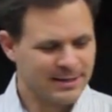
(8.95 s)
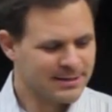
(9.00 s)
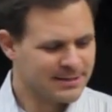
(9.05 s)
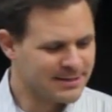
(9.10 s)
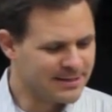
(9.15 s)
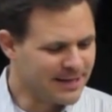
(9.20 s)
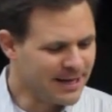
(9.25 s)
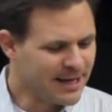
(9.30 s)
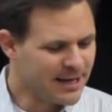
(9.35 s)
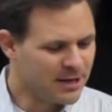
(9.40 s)

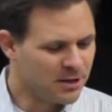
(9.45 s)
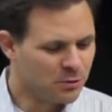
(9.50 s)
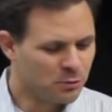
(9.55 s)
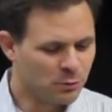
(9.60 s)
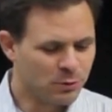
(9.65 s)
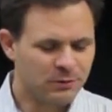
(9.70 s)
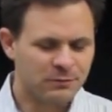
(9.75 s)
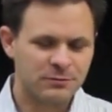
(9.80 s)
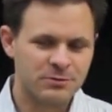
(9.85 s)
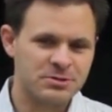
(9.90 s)
Today
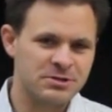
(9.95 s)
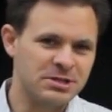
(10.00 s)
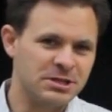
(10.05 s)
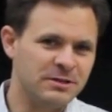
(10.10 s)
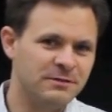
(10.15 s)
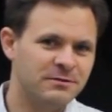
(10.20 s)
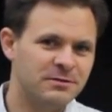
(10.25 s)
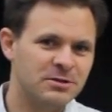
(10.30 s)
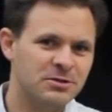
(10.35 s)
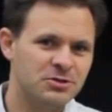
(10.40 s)
we've
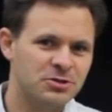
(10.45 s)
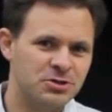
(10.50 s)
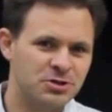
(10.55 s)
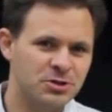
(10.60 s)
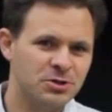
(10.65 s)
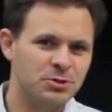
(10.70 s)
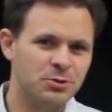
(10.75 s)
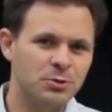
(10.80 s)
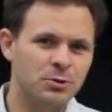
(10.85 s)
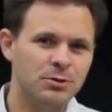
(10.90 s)
received
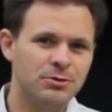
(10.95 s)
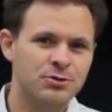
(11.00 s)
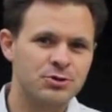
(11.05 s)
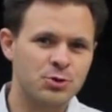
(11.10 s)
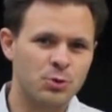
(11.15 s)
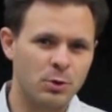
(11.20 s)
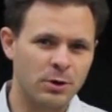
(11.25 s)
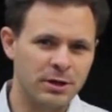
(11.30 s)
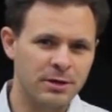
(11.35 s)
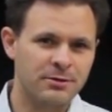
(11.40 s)
two
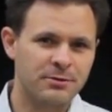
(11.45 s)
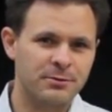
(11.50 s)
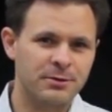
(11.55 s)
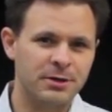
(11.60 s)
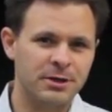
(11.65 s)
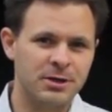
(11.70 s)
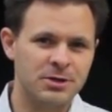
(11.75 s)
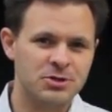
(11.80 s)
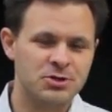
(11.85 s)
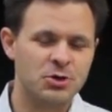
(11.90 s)

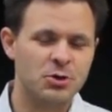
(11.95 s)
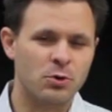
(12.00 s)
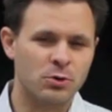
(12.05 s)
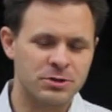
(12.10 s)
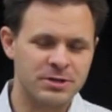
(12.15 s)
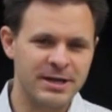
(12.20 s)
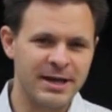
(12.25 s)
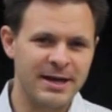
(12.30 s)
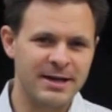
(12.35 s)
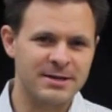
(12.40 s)
23-inch
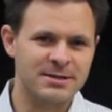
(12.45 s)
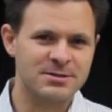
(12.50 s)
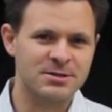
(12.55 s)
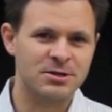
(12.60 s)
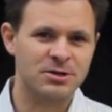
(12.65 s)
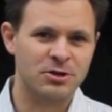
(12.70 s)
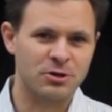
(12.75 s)
Cortez